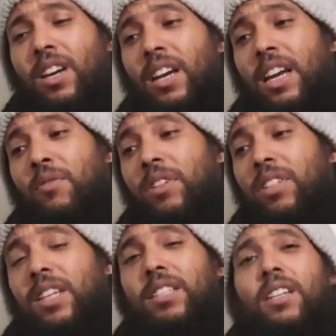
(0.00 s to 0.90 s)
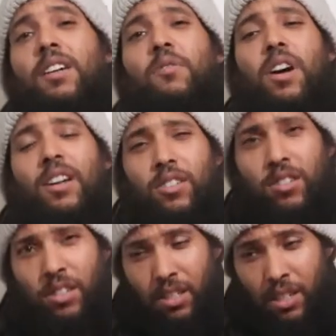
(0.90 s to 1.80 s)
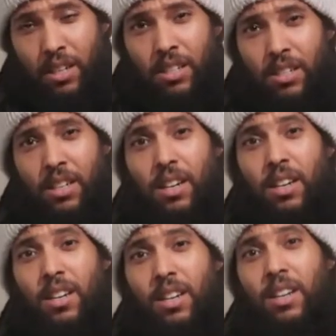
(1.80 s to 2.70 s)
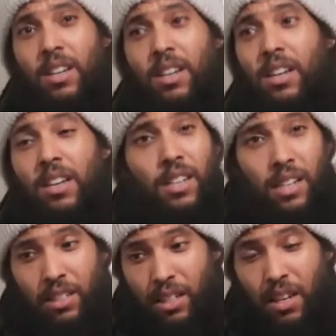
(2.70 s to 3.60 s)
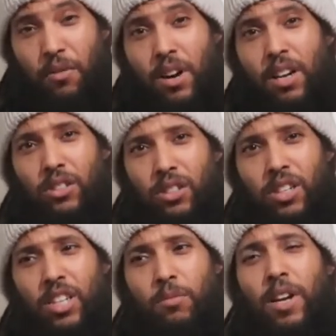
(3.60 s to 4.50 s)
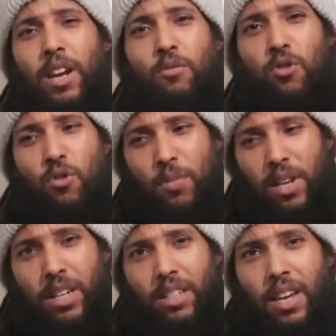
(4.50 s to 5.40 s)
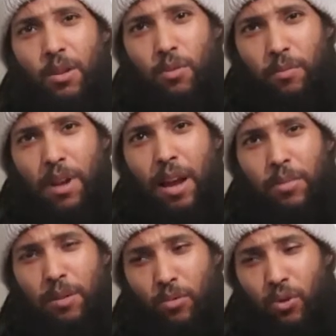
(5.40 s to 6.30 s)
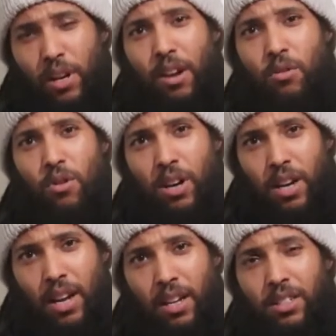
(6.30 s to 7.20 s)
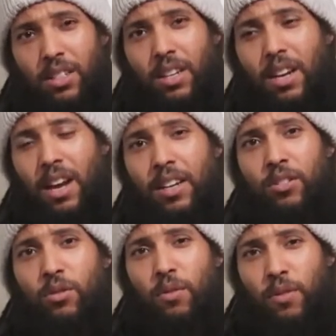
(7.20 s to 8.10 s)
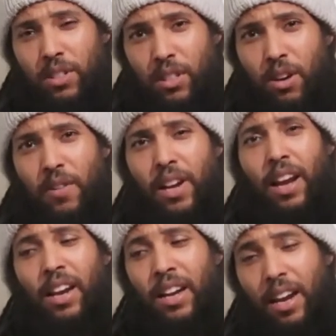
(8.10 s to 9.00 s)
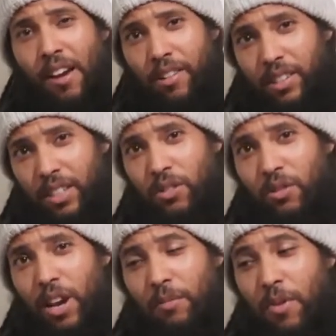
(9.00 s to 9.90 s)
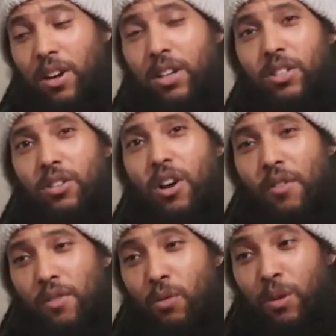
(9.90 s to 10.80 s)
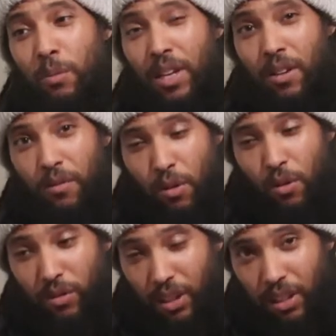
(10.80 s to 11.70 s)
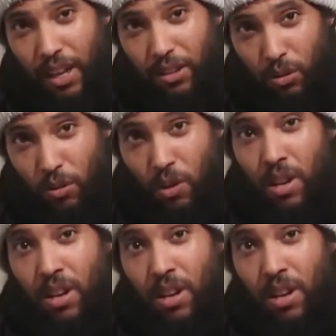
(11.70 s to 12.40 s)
if it takes another 100 years, it takes another 100 years, but there will be a day when black people get organized, and do for self. And I can guarantee you that Marcus Garvey would be involved in that too.